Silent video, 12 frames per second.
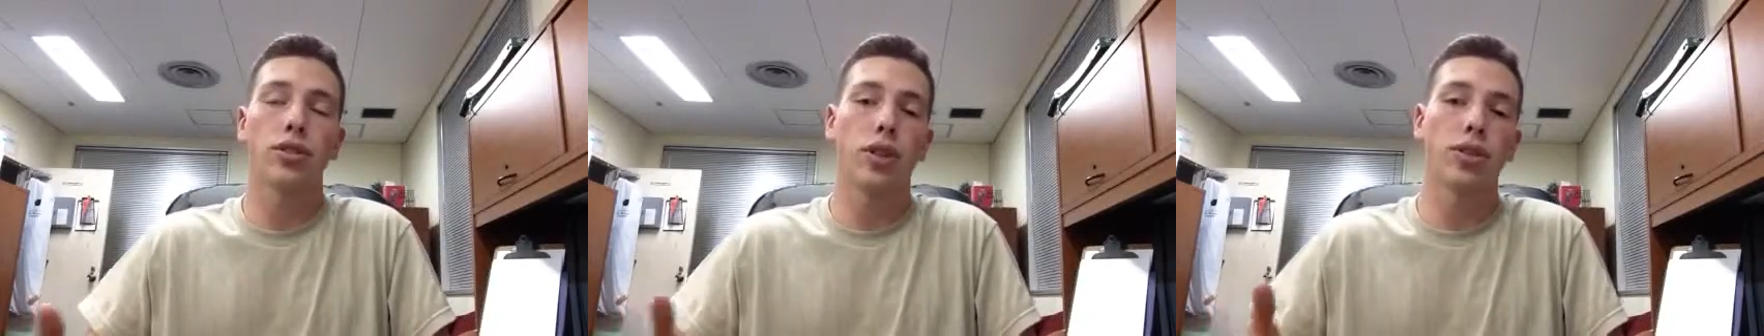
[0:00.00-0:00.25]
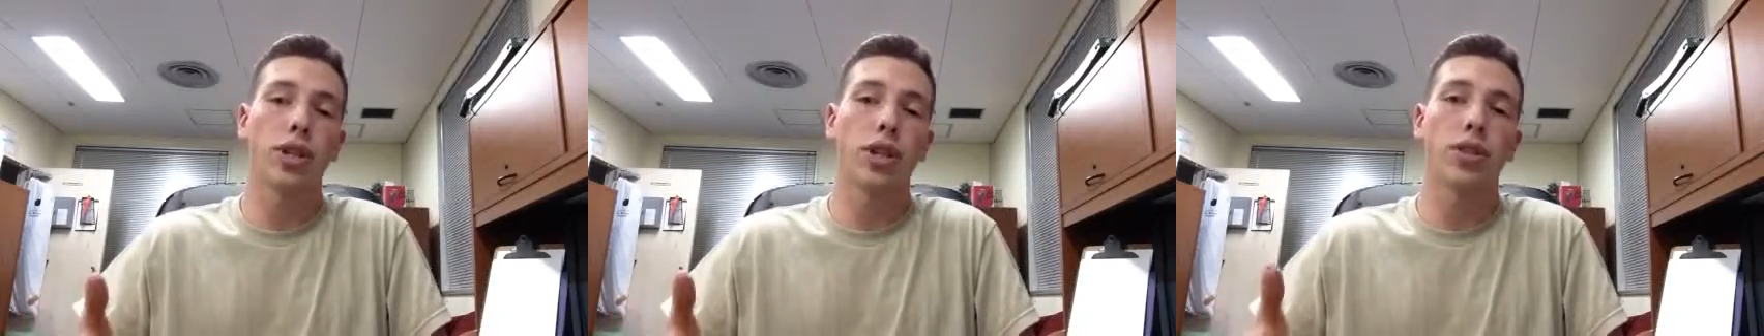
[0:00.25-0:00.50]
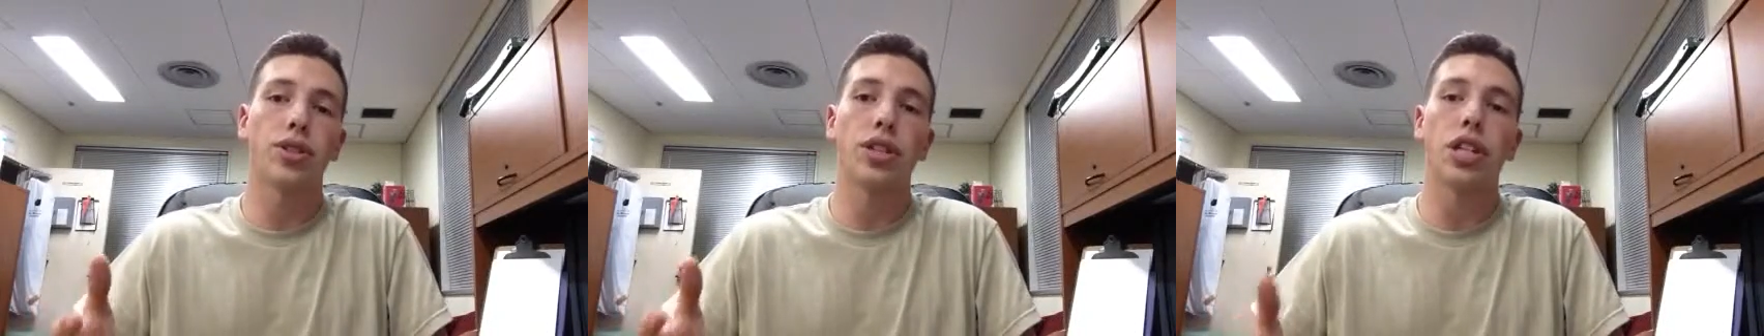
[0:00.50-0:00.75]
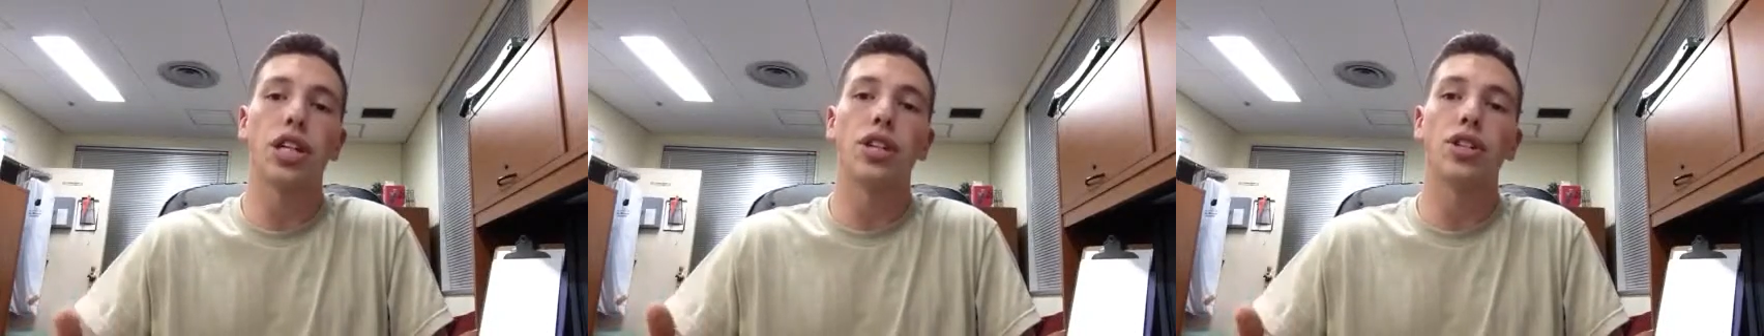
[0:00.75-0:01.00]
such
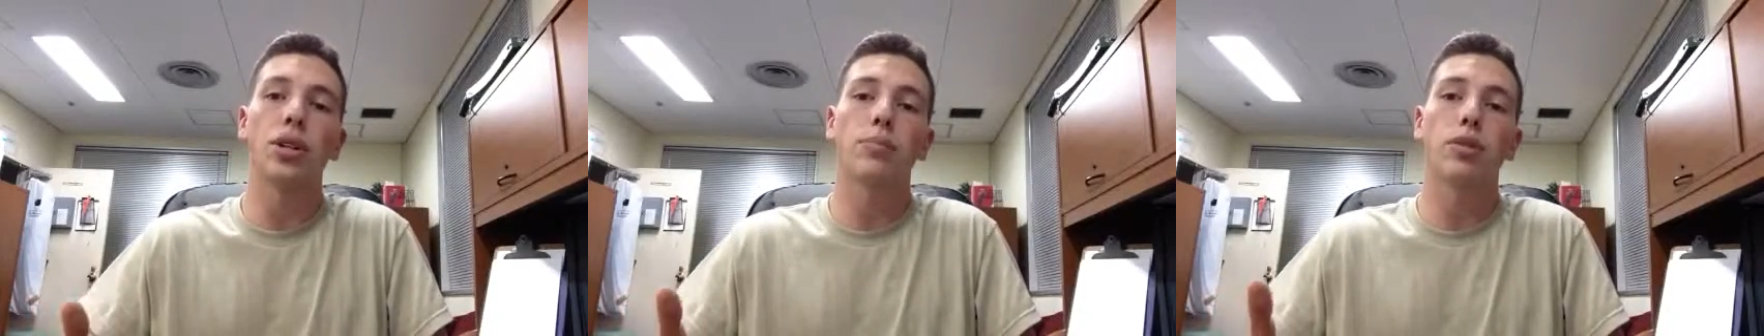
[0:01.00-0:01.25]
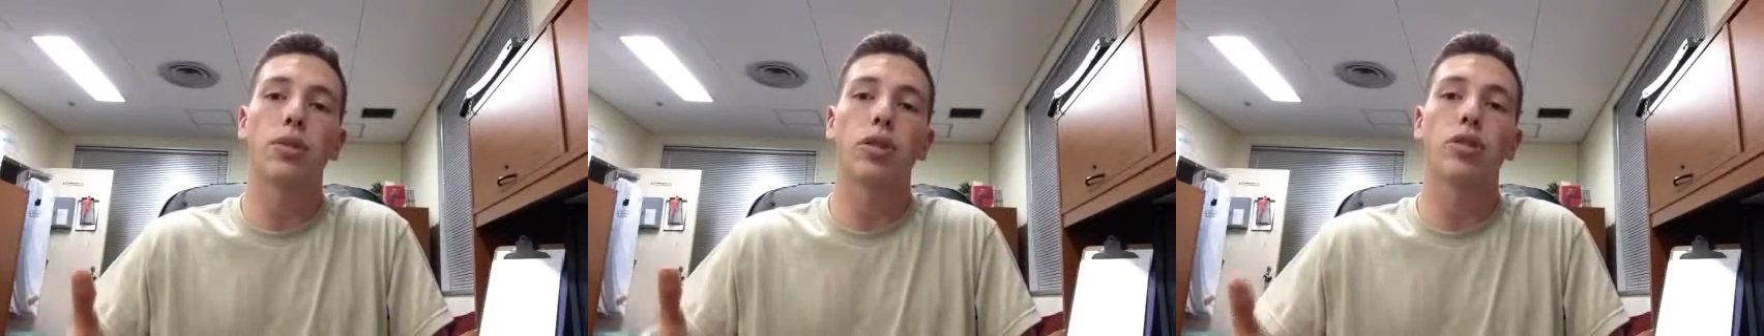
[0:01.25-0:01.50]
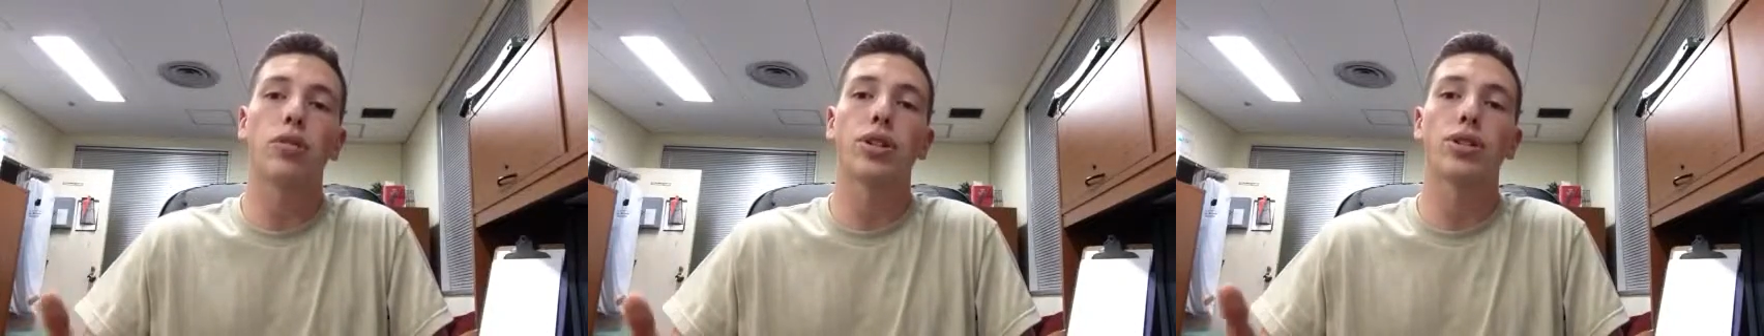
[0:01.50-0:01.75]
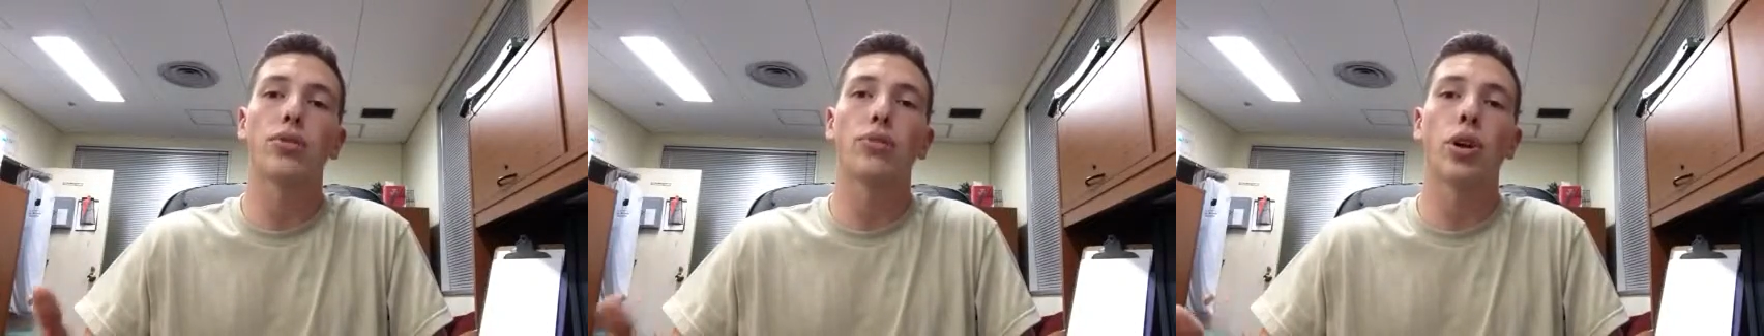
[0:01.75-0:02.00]
as Egypt,
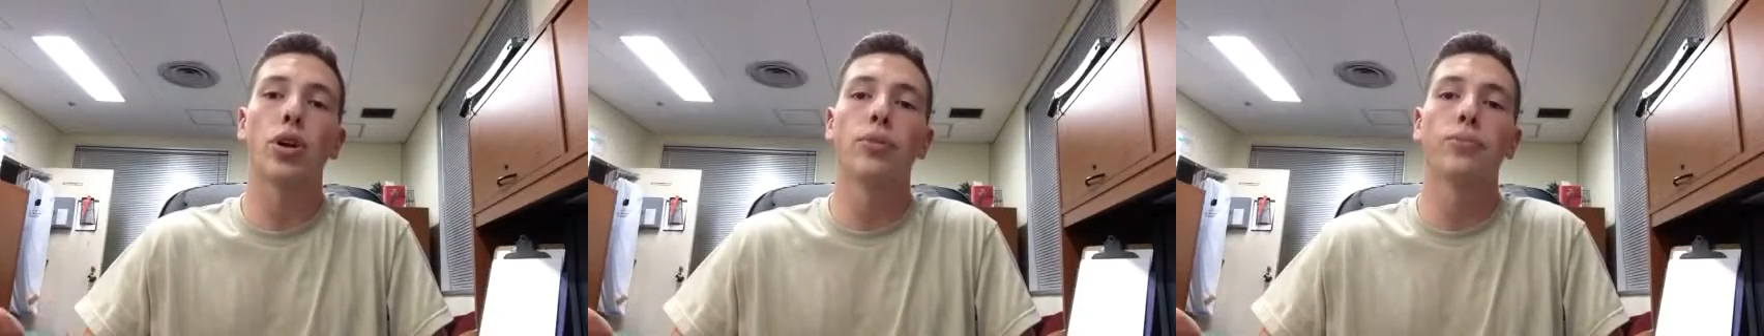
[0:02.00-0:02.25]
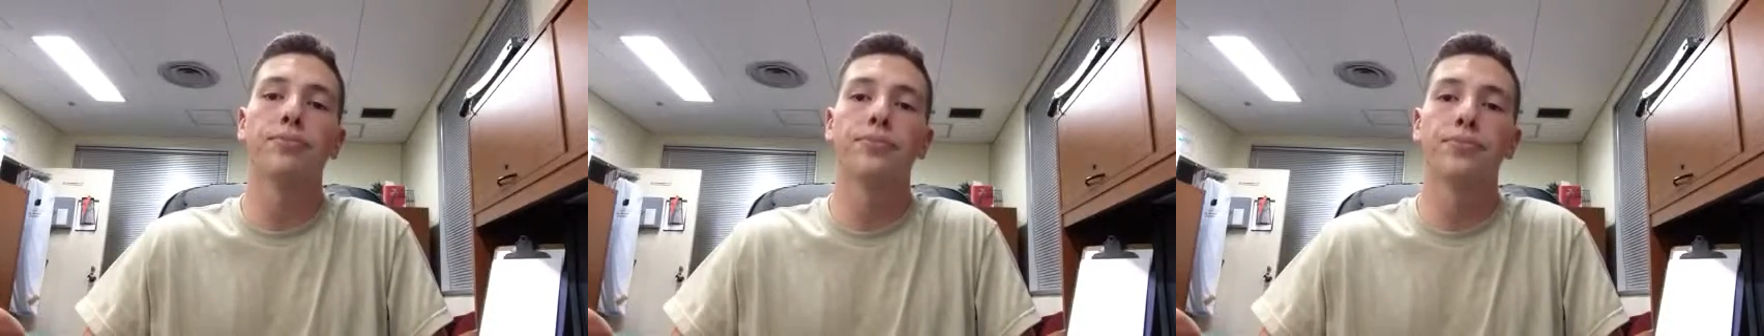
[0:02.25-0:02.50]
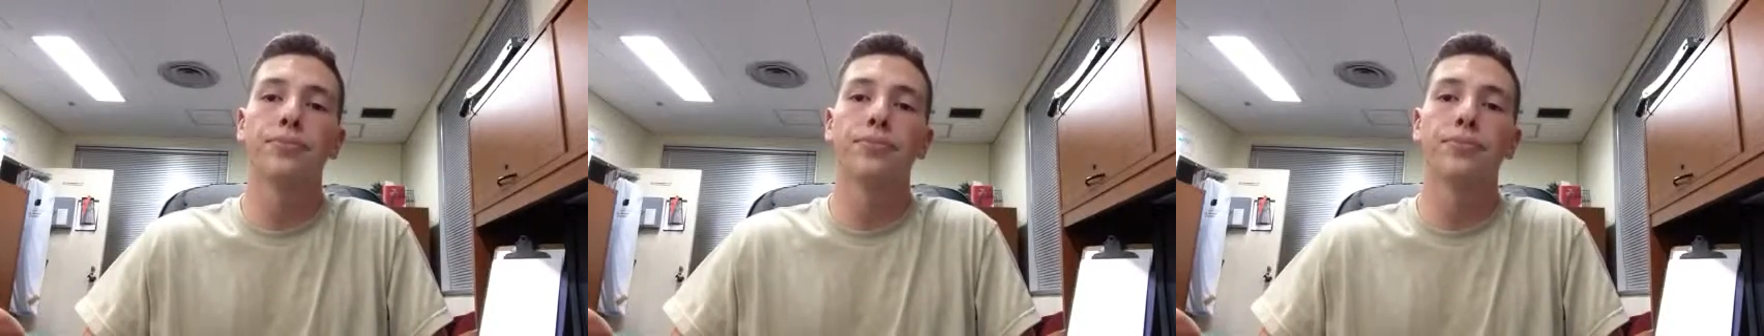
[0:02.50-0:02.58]
Greece, and Rome,